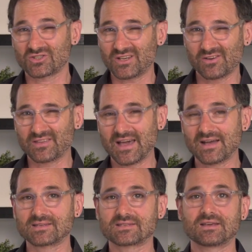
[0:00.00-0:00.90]
you hear the
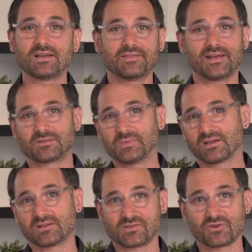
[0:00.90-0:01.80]
S? That's
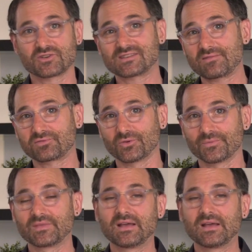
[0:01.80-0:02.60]
because there are several.